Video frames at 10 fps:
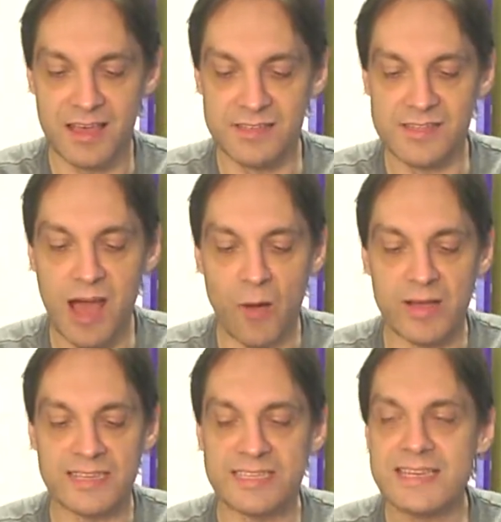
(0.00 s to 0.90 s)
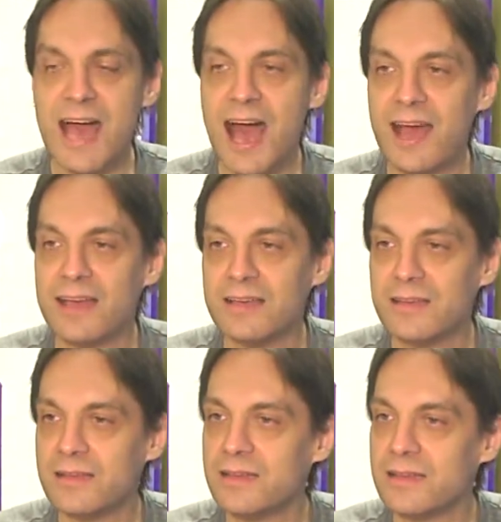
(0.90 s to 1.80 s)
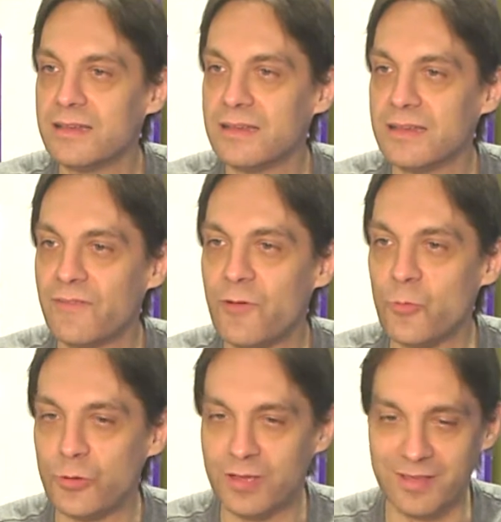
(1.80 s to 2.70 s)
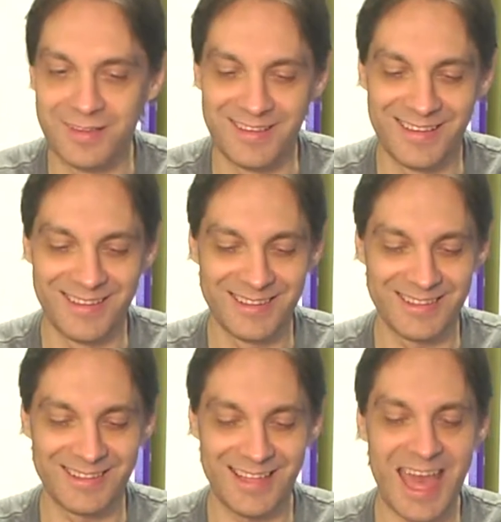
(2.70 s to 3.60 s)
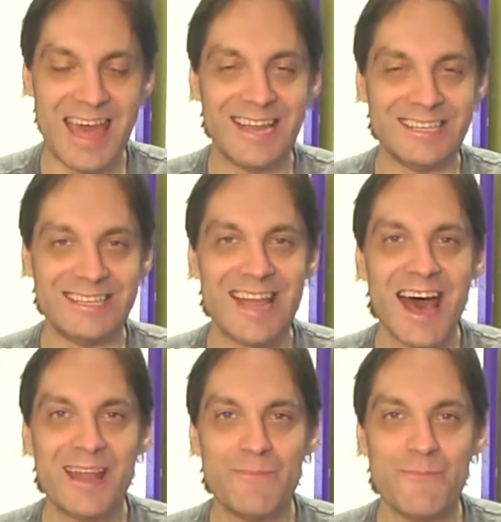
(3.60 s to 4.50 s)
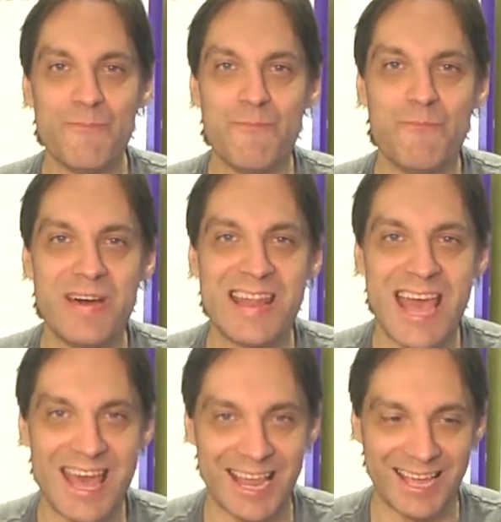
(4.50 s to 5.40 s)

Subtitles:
No, it's not food. And it's not a banana.